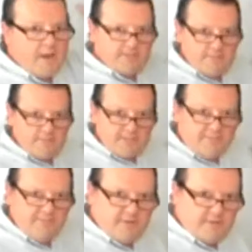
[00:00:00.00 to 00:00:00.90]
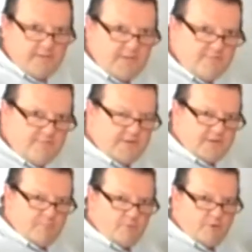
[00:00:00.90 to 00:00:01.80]
a little bit different than the
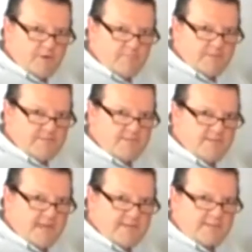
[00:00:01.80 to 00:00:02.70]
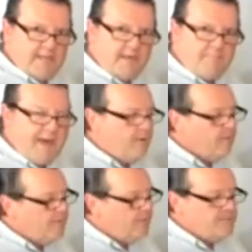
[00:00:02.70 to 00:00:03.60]
Infinity board, but it still has a lot of
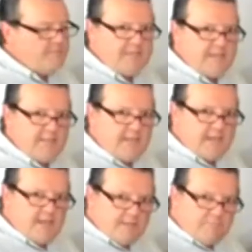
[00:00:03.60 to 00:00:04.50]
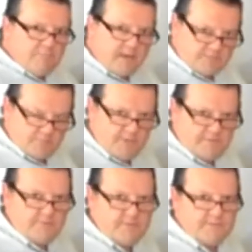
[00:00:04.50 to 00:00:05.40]
power, and ultimately the price point
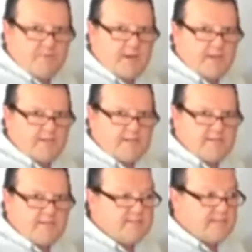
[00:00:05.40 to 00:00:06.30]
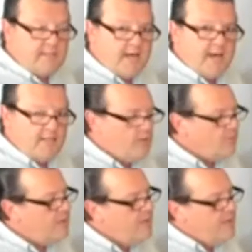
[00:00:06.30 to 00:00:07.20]
for this product is a lot
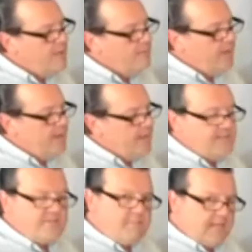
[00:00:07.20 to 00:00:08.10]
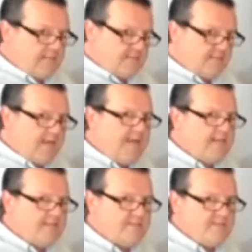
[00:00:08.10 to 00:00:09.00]
lower, but it doesn't mean it's a lot
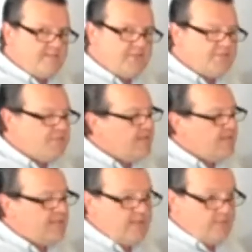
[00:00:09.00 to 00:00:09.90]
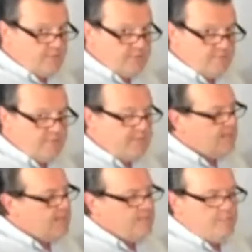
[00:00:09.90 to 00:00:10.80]
less in functionality and
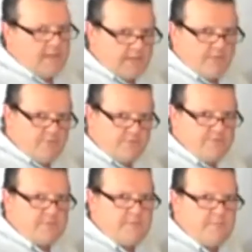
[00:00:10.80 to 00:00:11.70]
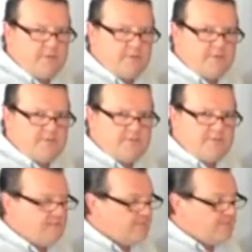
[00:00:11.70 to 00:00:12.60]
usability. When I go through this demo, you're going to
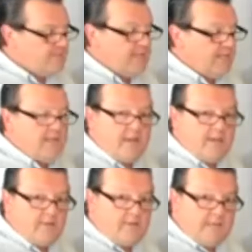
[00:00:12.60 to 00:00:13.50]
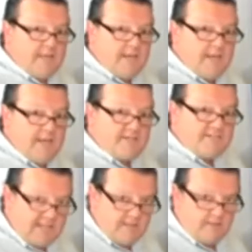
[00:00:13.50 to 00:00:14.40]
see that this thing can not only be a
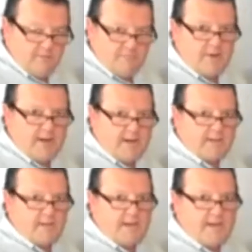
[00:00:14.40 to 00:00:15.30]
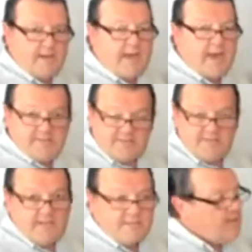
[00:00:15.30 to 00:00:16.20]
standalone product as it
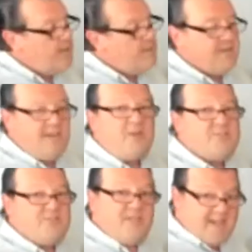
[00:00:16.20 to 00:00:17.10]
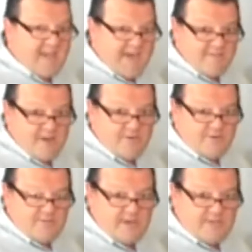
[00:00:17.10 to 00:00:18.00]
is, but it also can have other
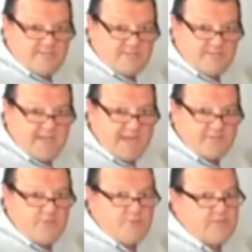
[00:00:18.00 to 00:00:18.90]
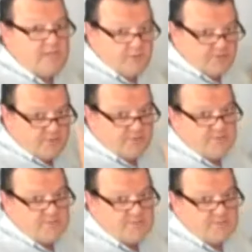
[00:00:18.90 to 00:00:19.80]
devices attached to it that you can turn
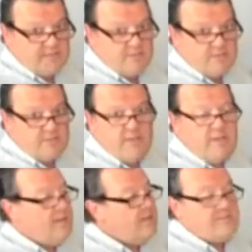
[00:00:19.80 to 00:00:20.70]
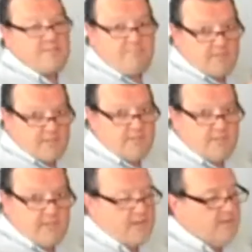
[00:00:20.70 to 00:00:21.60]
this thing into something,
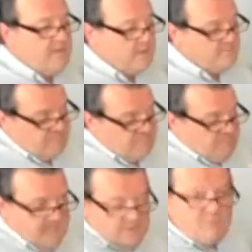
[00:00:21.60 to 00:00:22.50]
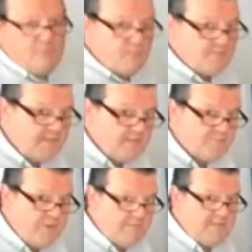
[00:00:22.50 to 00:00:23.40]
that is
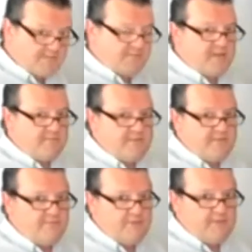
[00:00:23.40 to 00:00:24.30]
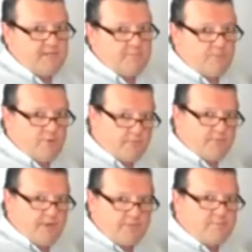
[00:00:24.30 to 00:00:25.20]
reminiscent of the Infinity board with
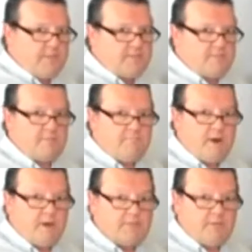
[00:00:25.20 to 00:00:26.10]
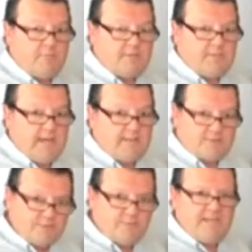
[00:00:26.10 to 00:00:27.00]
other pieces and parts put together.
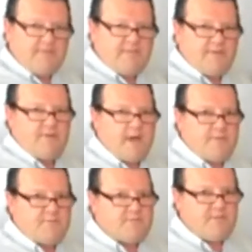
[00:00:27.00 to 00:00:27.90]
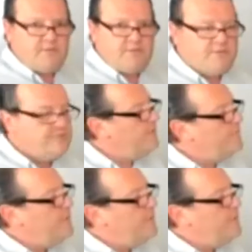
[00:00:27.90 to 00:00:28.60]
So we give you different options here to choose from at